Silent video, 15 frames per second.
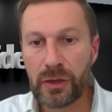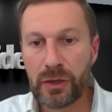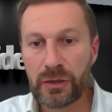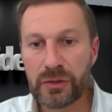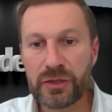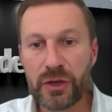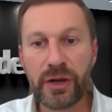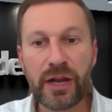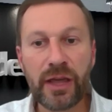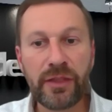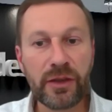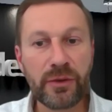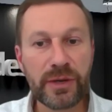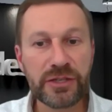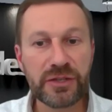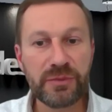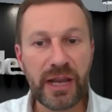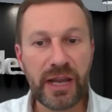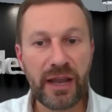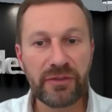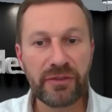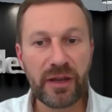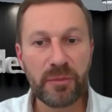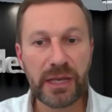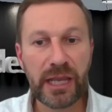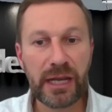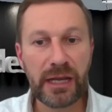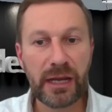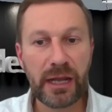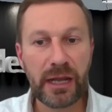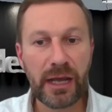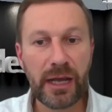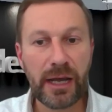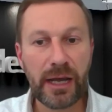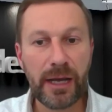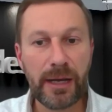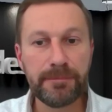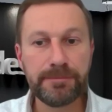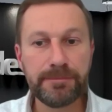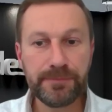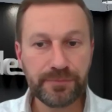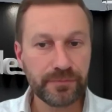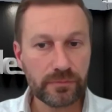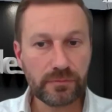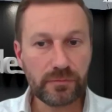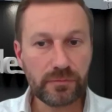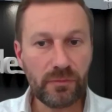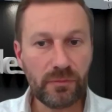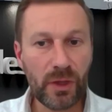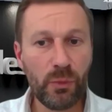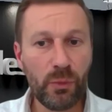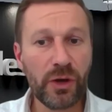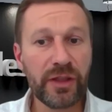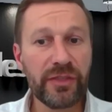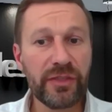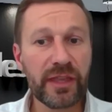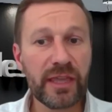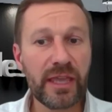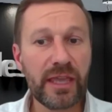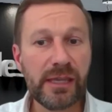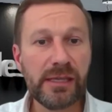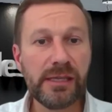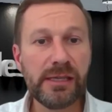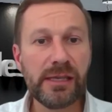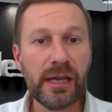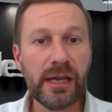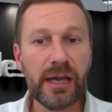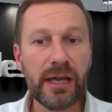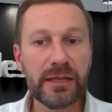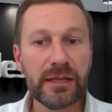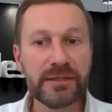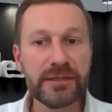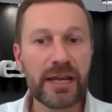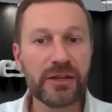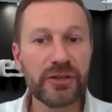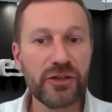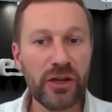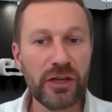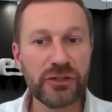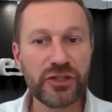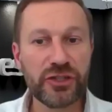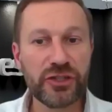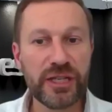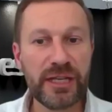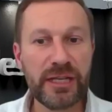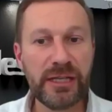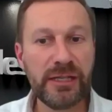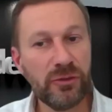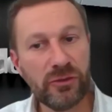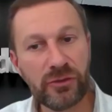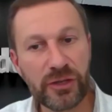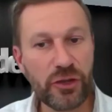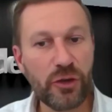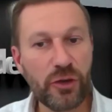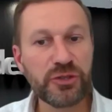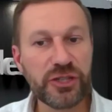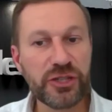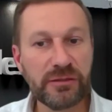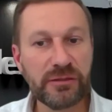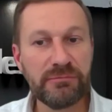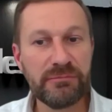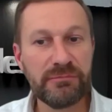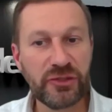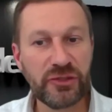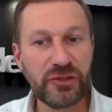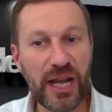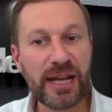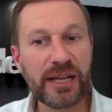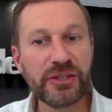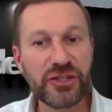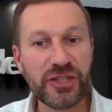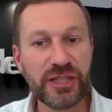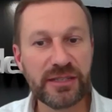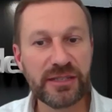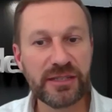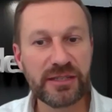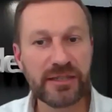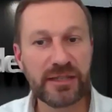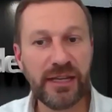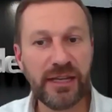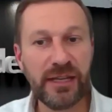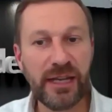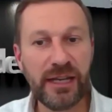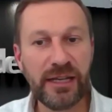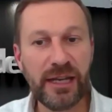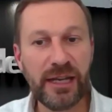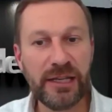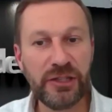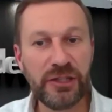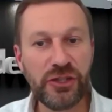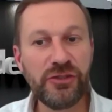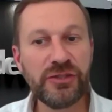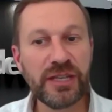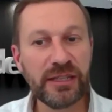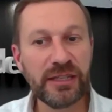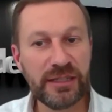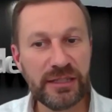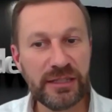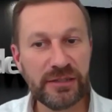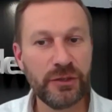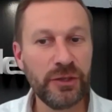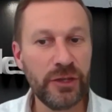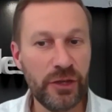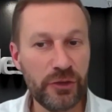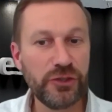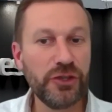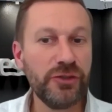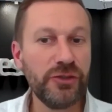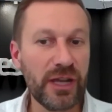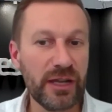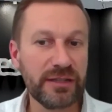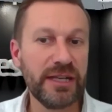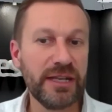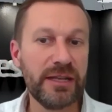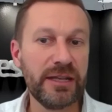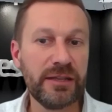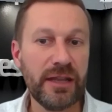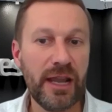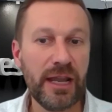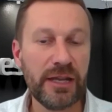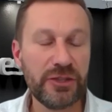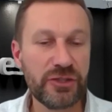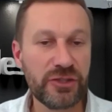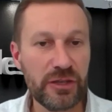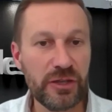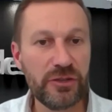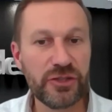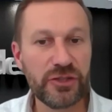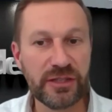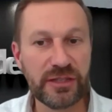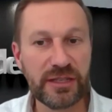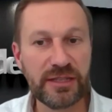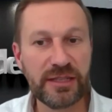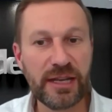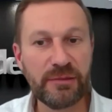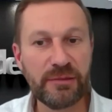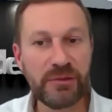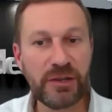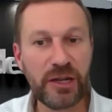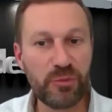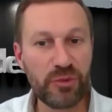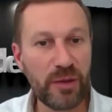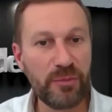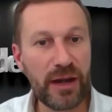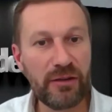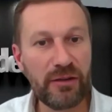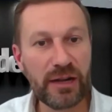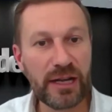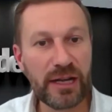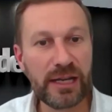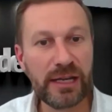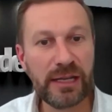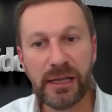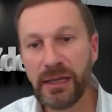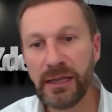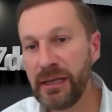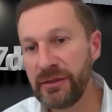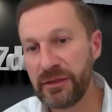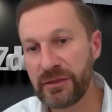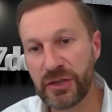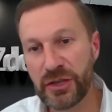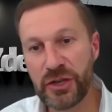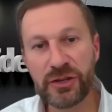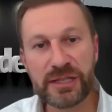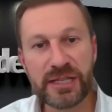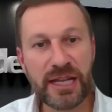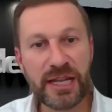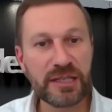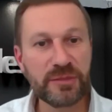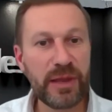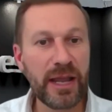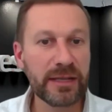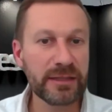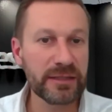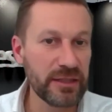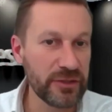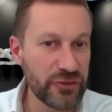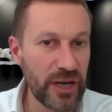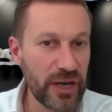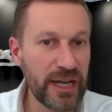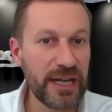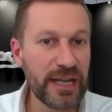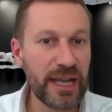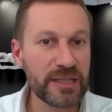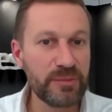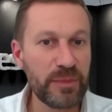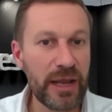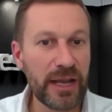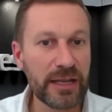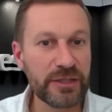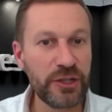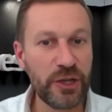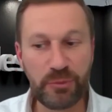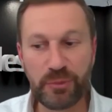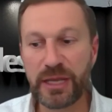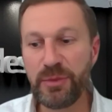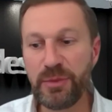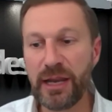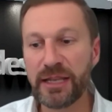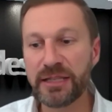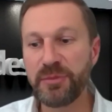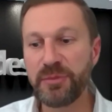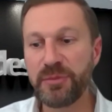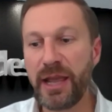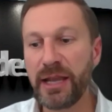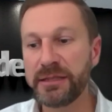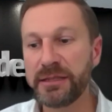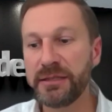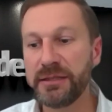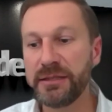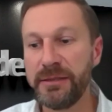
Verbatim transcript: so another question we have coming in um, what are the key uh, technology or adoption challenges in, in, in using these you know, new cutting edge, edge solutions? Is it you know, primarily the security aspects, the training aspects, you know, people aspects?